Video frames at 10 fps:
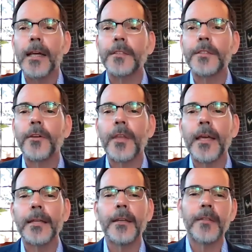And so
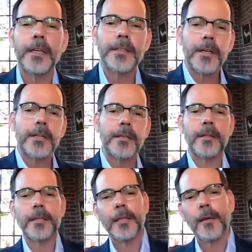then they started
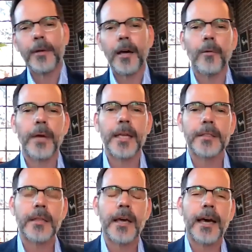thinking about
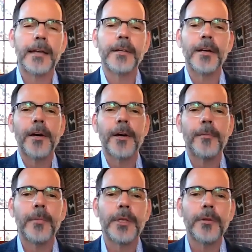ways that
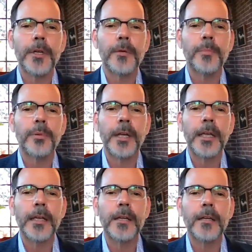um, you could
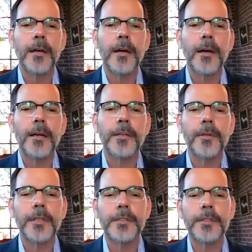bring, uh, you
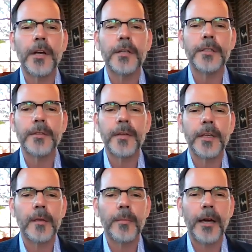could start to
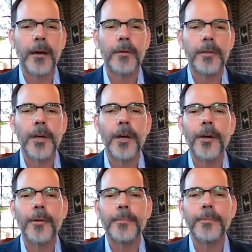think about
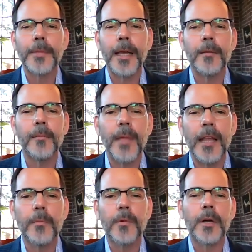um, and
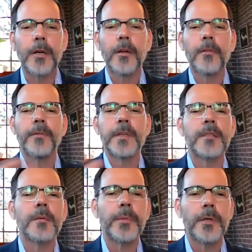make more
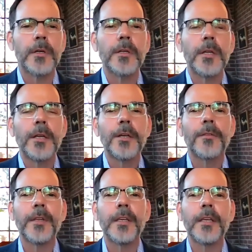visible
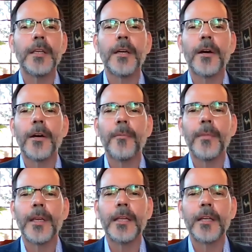the
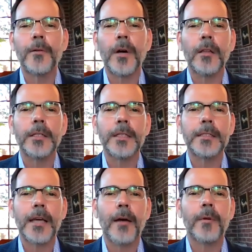um,
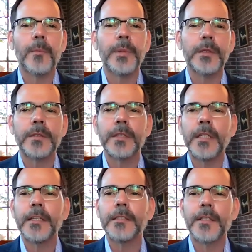inequalities that were built
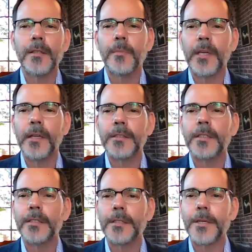into the bail
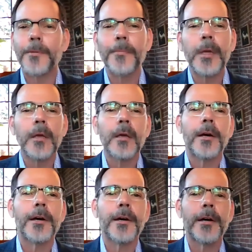system
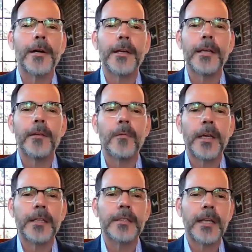uh, in
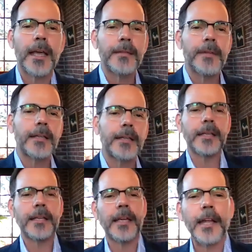ways, and then
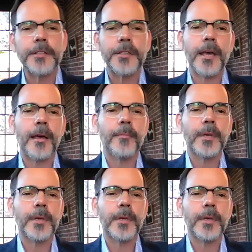engage
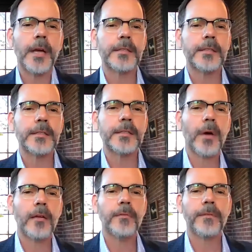them in ways that
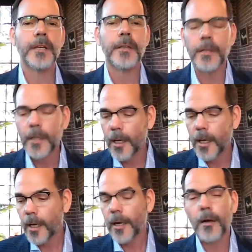might feel
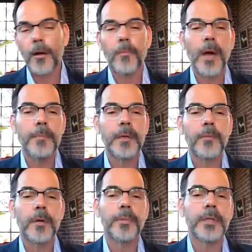uh, or uh, might be
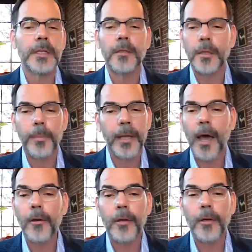more political
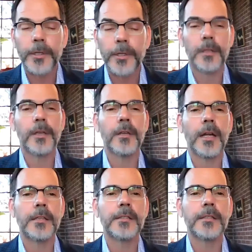palatable in the
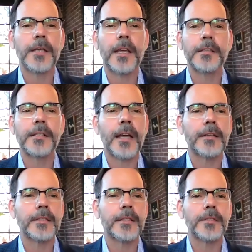United States
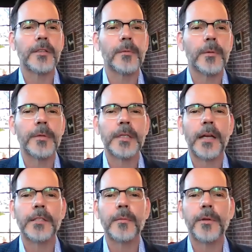as a consumer
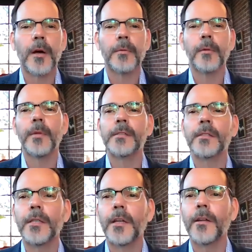protection problem, as
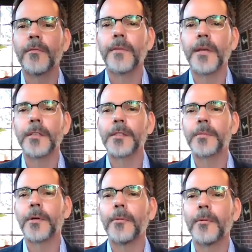an unfairness
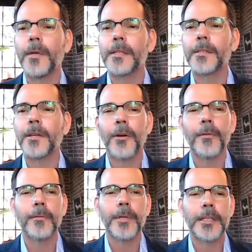problem, as an
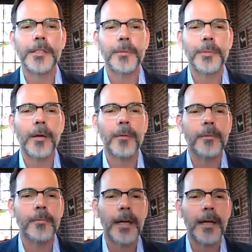overreaching
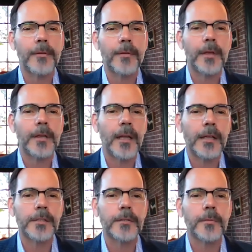problem, rather than
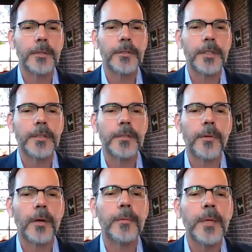as a criminal justice
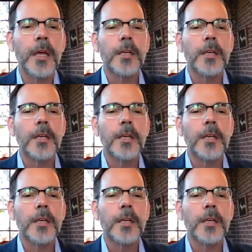problem.